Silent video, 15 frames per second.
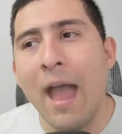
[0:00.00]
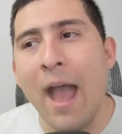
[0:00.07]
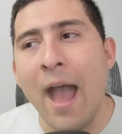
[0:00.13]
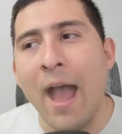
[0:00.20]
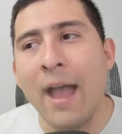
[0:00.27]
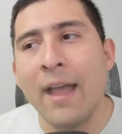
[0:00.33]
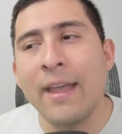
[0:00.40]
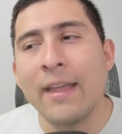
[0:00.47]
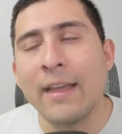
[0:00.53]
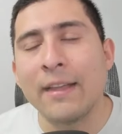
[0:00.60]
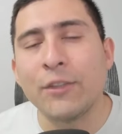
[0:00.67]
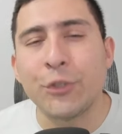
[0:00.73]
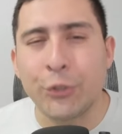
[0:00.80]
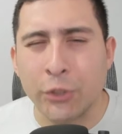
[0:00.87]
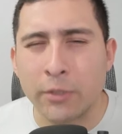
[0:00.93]
I
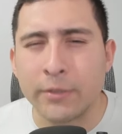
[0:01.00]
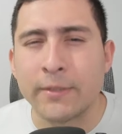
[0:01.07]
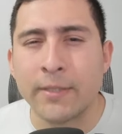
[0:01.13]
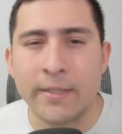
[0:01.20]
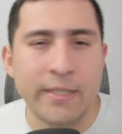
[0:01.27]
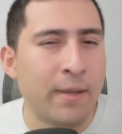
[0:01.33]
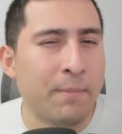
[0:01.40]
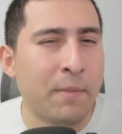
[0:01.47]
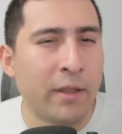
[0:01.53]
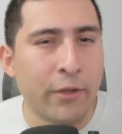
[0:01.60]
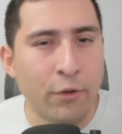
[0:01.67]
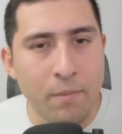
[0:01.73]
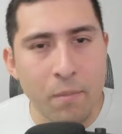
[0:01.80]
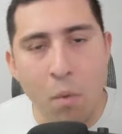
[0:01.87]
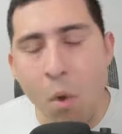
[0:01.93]
can trust the team a
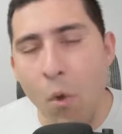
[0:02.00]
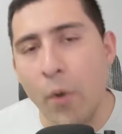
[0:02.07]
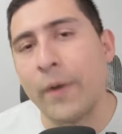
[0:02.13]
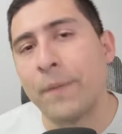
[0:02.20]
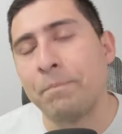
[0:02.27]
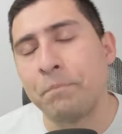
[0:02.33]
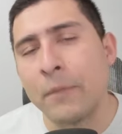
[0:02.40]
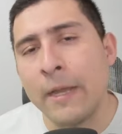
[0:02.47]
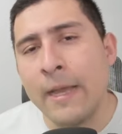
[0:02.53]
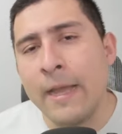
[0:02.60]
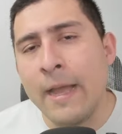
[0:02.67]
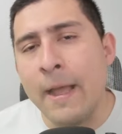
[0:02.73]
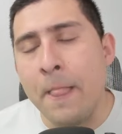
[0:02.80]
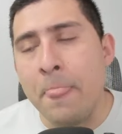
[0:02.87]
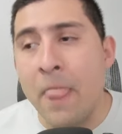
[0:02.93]
little more.
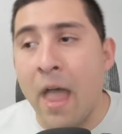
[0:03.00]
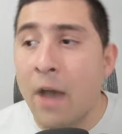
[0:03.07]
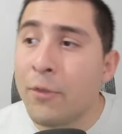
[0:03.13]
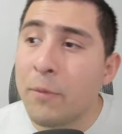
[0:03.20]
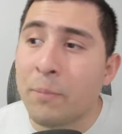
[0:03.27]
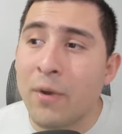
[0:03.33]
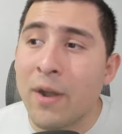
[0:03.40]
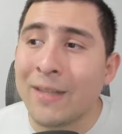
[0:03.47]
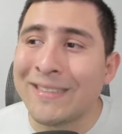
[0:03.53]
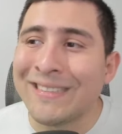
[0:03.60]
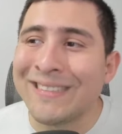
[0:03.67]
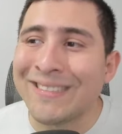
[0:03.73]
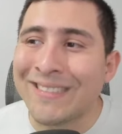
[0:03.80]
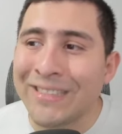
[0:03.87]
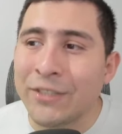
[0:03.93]
Now the price
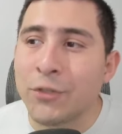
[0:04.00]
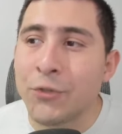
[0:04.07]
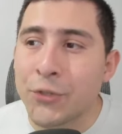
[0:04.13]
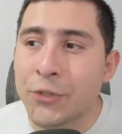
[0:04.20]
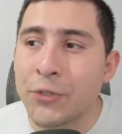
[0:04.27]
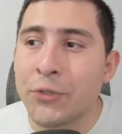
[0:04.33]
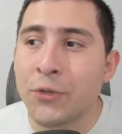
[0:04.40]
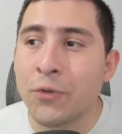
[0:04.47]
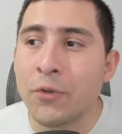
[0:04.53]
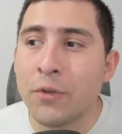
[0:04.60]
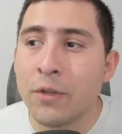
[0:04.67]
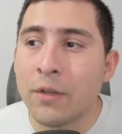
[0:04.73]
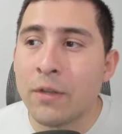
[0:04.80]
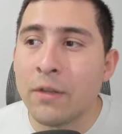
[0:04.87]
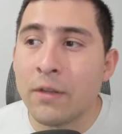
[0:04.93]
is zero zero
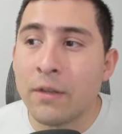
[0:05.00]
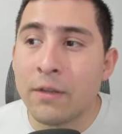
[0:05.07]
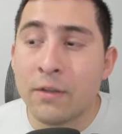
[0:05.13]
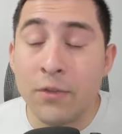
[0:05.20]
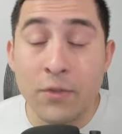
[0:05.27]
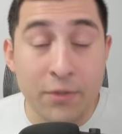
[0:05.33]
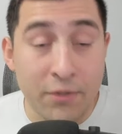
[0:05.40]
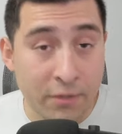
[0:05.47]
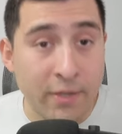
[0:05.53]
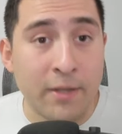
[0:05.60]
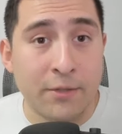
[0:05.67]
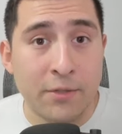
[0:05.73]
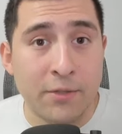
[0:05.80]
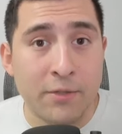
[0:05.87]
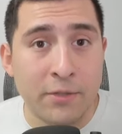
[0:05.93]
zero
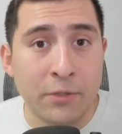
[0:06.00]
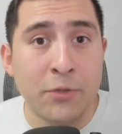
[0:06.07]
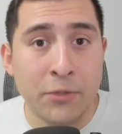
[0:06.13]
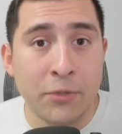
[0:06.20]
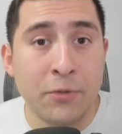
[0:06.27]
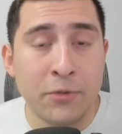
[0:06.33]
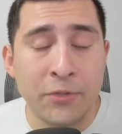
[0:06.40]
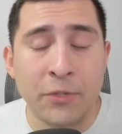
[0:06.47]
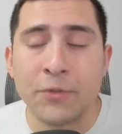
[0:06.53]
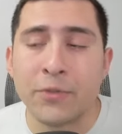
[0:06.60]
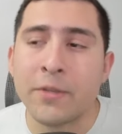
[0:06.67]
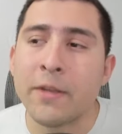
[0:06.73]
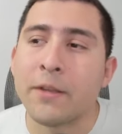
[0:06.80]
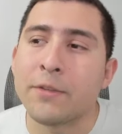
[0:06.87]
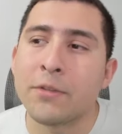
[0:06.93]
six, zero zero zero
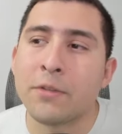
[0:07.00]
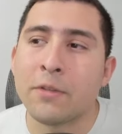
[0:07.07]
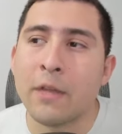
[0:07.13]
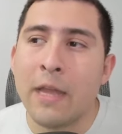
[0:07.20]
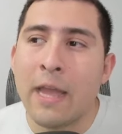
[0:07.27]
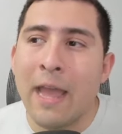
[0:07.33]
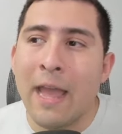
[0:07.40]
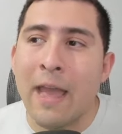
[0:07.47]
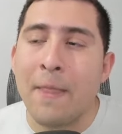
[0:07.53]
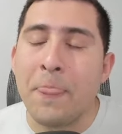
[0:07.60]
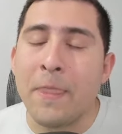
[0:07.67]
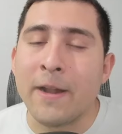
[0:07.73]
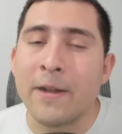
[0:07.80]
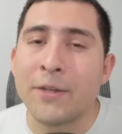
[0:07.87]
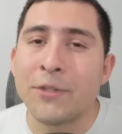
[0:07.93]
six,
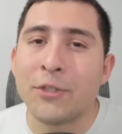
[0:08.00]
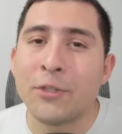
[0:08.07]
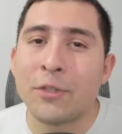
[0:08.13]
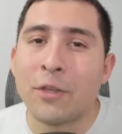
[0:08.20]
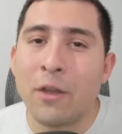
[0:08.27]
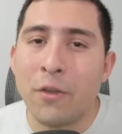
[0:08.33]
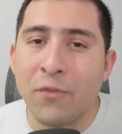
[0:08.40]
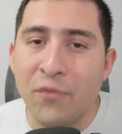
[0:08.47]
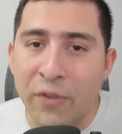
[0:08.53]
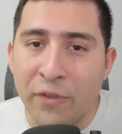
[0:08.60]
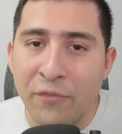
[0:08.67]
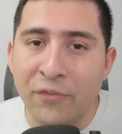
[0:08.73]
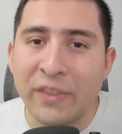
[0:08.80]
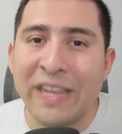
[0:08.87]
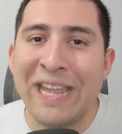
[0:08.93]
and there's
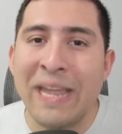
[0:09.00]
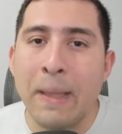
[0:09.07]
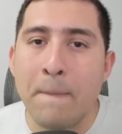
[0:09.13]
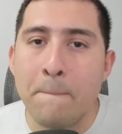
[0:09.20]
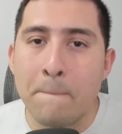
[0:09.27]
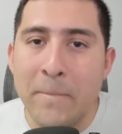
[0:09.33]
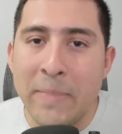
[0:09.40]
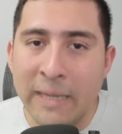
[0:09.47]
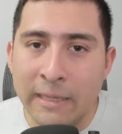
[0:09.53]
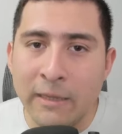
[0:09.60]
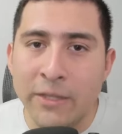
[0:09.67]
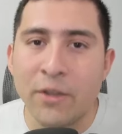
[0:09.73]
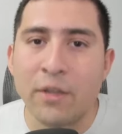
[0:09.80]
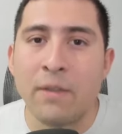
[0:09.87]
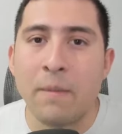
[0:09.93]
fifty
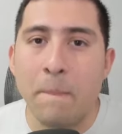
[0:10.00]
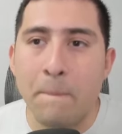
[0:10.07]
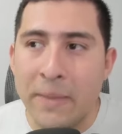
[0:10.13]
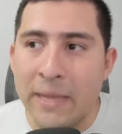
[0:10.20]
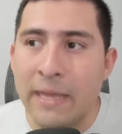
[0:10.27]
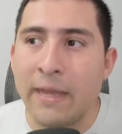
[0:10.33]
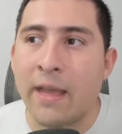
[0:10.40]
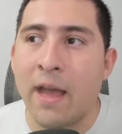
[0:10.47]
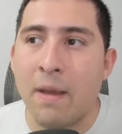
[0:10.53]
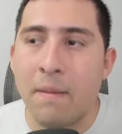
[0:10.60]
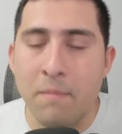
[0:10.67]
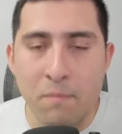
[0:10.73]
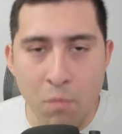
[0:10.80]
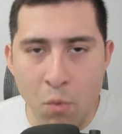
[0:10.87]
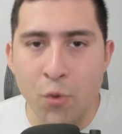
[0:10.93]
billion
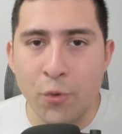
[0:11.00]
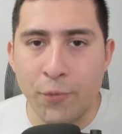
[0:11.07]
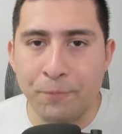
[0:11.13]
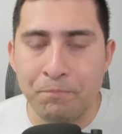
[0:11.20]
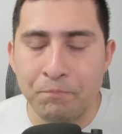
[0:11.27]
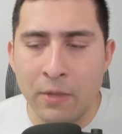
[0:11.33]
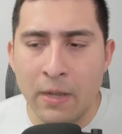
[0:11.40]
Pikamoon.